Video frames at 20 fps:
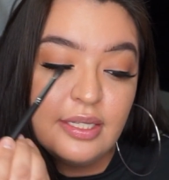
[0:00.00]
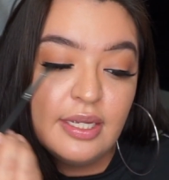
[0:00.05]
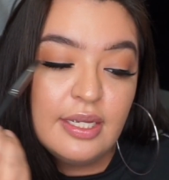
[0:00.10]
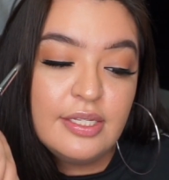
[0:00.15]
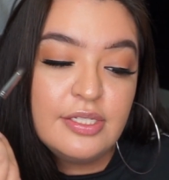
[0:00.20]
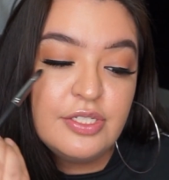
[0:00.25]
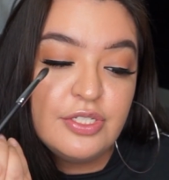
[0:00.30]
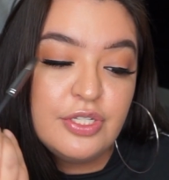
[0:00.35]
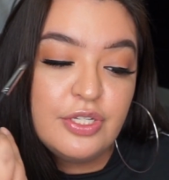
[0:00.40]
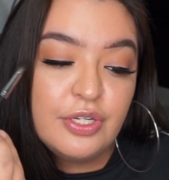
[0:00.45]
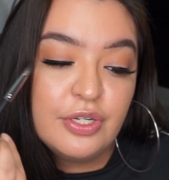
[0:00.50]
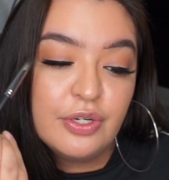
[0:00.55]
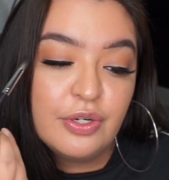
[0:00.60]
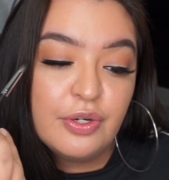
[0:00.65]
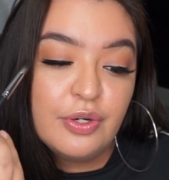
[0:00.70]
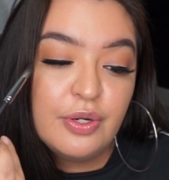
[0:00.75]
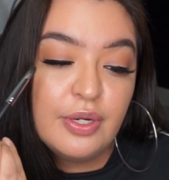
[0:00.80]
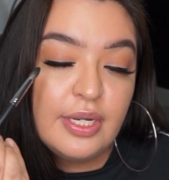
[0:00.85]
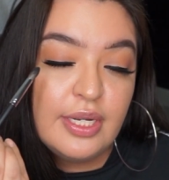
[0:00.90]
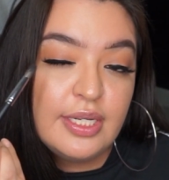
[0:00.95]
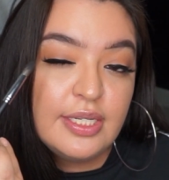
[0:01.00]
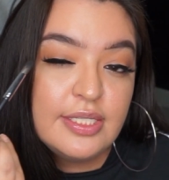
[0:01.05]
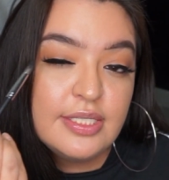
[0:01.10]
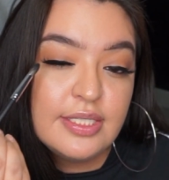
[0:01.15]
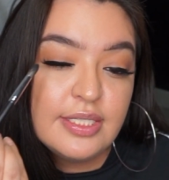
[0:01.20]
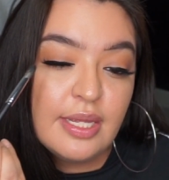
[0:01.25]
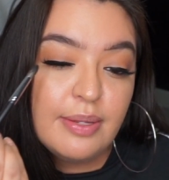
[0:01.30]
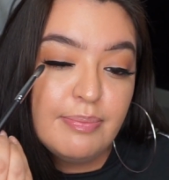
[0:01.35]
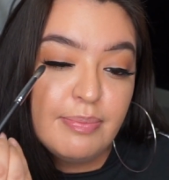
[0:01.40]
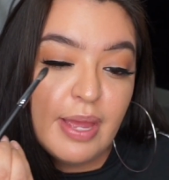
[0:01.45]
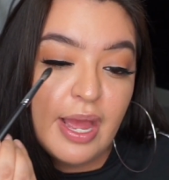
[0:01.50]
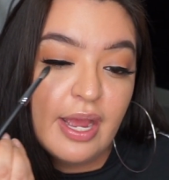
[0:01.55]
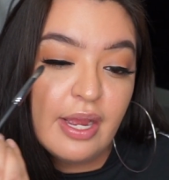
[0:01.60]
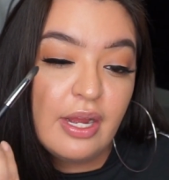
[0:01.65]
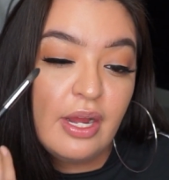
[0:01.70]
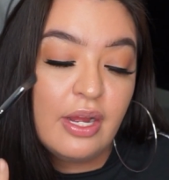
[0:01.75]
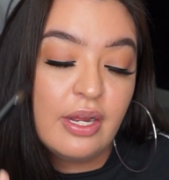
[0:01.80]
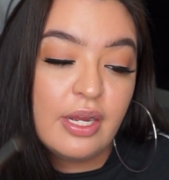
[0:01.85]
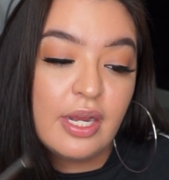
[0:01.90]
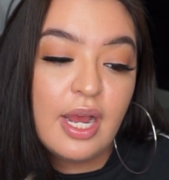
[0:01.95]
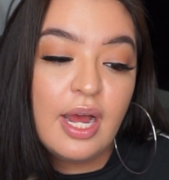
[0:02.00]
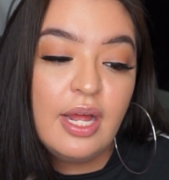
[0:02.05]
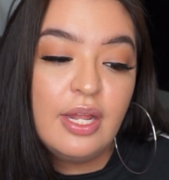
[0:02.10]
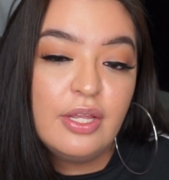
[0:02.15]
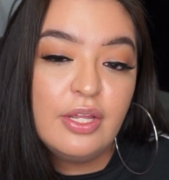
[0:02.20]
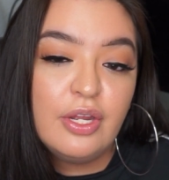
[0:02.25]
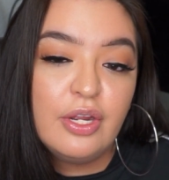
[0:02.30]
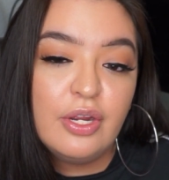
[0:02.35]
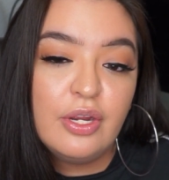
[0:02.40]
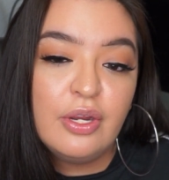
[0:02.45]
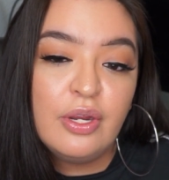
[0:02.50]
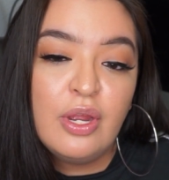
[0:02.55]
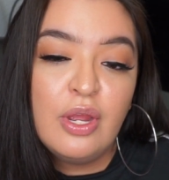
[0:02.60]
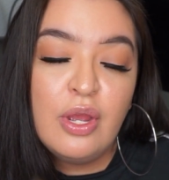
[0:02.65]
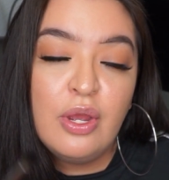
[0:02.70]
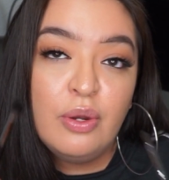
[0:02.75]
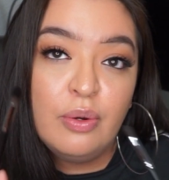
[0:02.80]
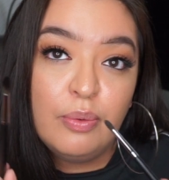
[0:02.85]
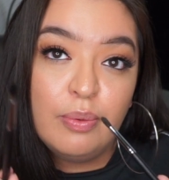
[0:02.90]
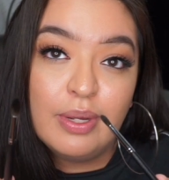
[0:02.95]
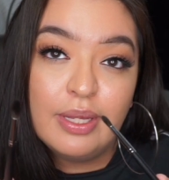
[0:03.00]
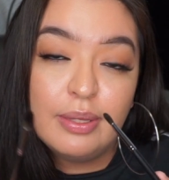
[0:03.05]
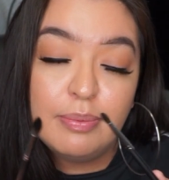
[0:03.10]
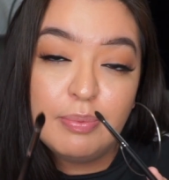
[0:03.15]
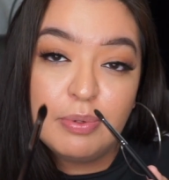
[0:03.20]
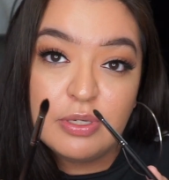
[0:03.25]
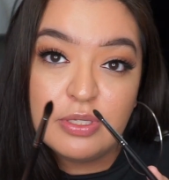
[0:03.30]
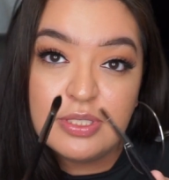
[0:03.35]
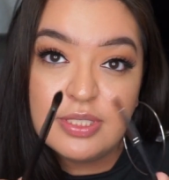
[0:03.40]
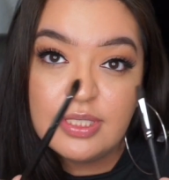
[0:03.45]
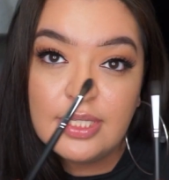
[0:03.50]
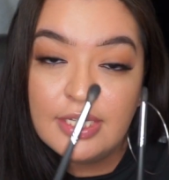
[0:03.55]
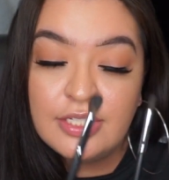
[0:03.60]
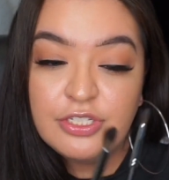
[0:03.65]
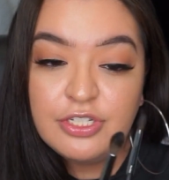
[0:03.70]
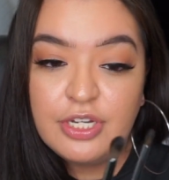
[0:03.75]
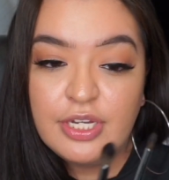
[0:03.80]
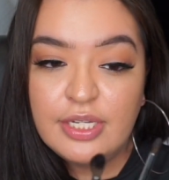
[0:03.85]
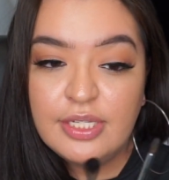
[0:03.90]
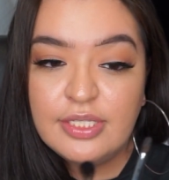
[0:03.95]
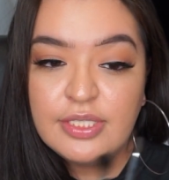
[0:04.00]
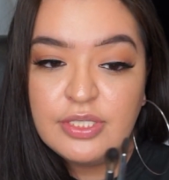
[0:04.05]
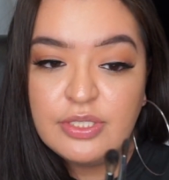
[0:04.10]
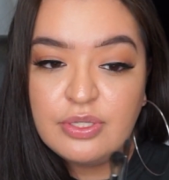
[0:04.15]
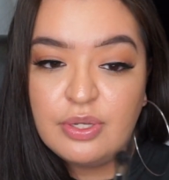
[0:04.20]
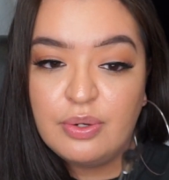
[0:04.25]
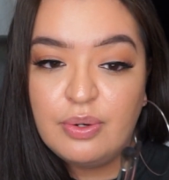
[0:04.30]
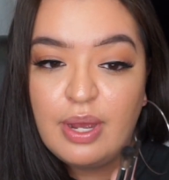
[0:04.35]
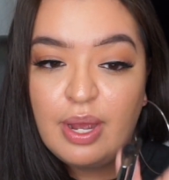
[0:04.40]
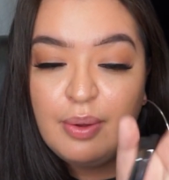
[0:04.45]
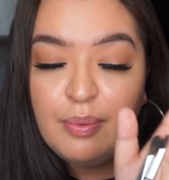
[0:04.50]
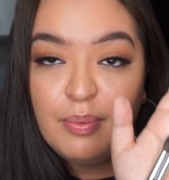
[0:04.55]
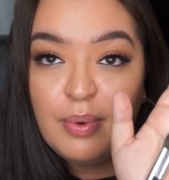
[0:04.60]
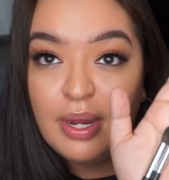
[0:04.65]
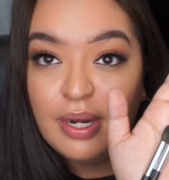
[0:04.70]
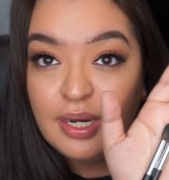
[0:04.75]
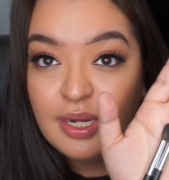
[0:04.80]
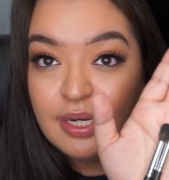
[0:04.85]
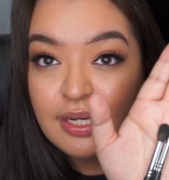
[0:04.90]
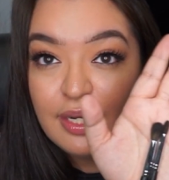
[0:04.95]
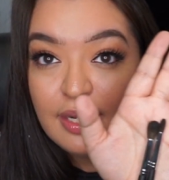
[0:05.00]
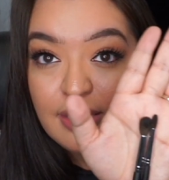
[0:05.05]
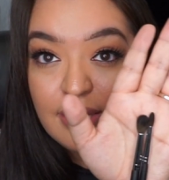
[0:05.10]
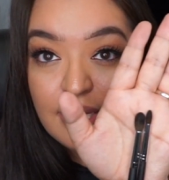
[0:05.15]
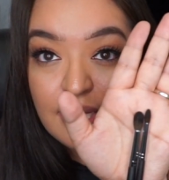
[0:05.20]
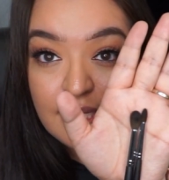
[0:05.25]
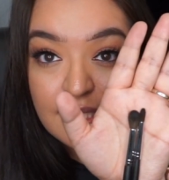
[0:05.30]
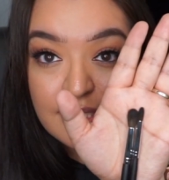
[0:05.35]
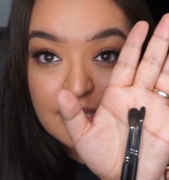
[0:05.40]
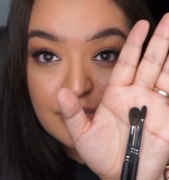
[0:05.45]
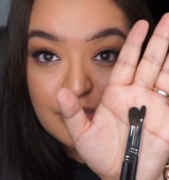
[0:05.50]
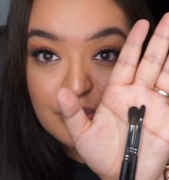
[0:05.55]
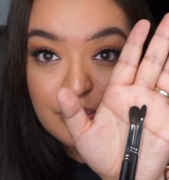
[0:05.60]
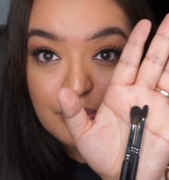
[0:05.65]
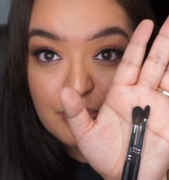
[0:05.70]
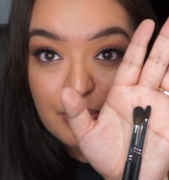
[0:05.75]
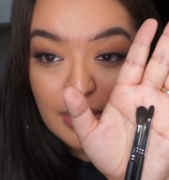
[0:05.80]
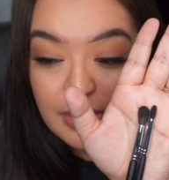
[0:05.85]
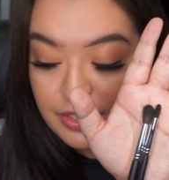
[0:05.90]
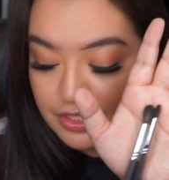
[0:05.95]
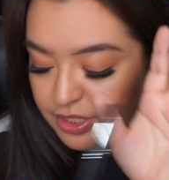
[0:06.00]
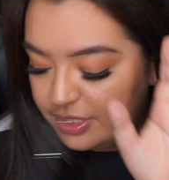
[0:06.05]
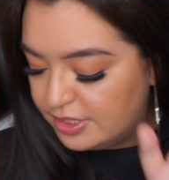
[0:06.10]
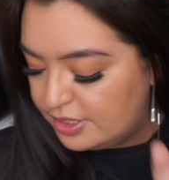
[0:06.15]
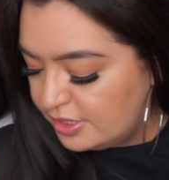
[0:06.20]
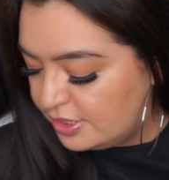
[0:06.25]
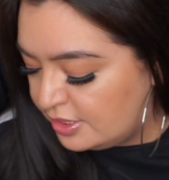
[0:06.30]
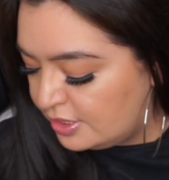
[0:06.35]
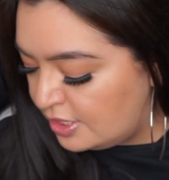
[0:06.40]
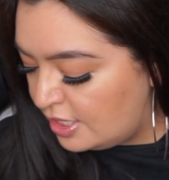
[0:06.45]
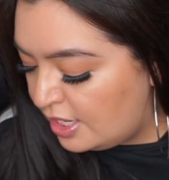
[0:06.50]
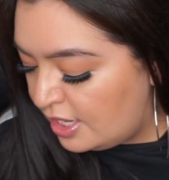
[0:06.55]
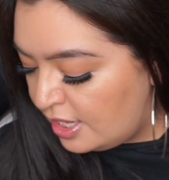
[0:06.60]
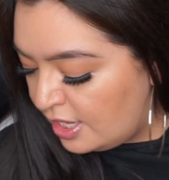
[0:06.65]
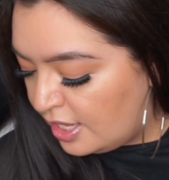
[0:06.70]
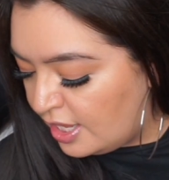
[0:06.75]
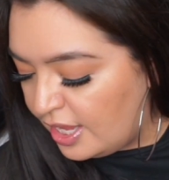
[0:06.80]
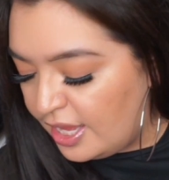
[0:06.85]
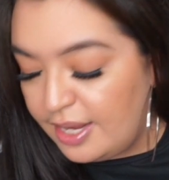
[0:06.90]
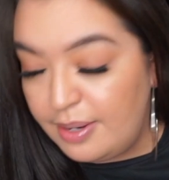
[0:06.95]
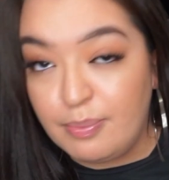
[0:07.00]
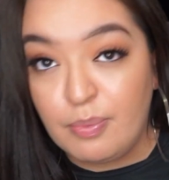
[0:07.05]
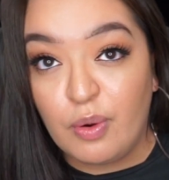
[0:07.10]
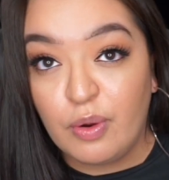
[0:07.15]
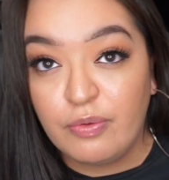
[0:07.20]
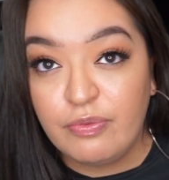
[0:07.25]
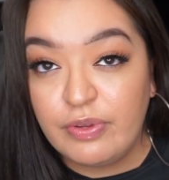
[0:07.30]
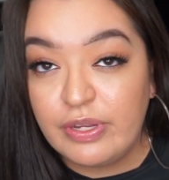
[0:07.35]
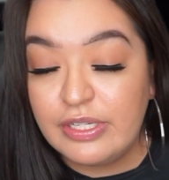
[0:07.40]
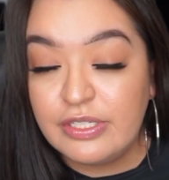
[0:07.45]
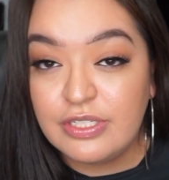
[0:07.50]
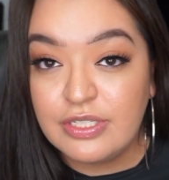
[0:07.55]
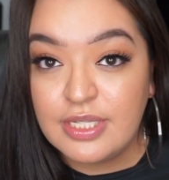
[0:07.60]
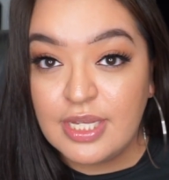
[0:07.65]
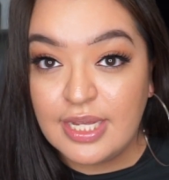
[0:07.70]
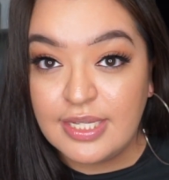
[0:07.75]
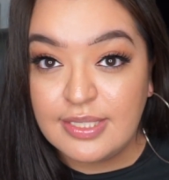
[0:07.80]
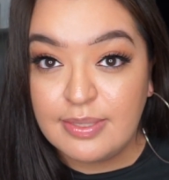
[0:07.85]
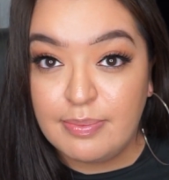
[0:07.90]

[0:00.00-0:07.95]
into your crease and pack on color with precision. So I wanted these two brushes. And Morphe just has